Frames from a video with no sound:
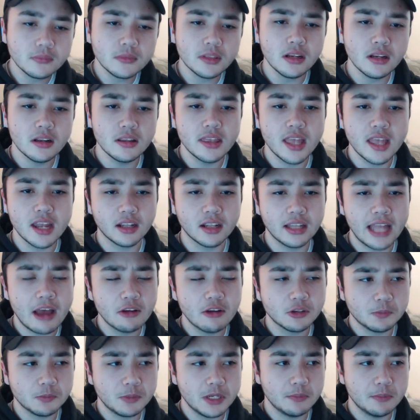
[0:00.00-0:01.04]
that
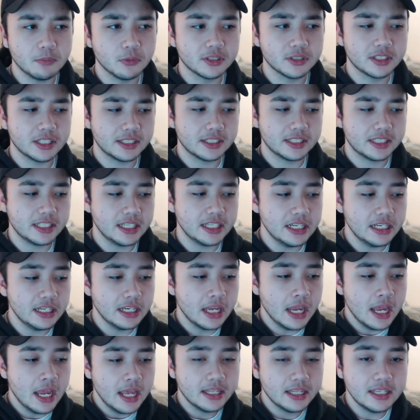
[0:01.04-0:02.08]
allows people to see
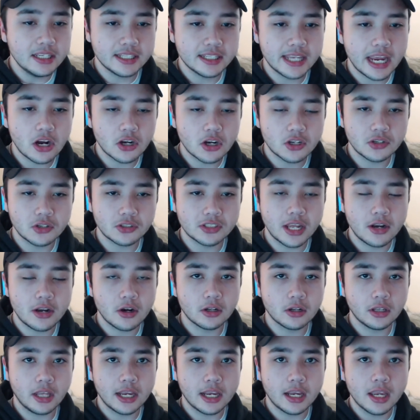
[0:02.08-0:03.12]
these characters that are
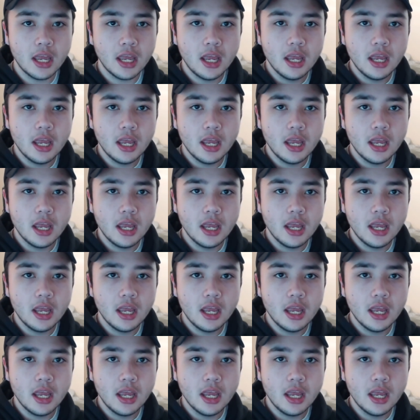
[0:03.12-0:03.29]
like